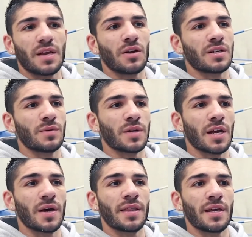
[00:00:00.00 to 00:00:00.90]
Like I said, we're going to
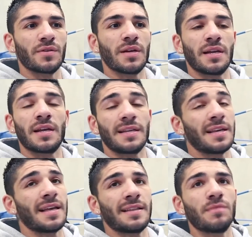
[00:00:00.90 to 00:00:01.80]
go out there and
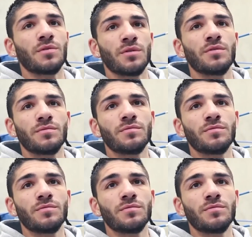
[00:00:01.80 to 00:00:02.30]
get that W.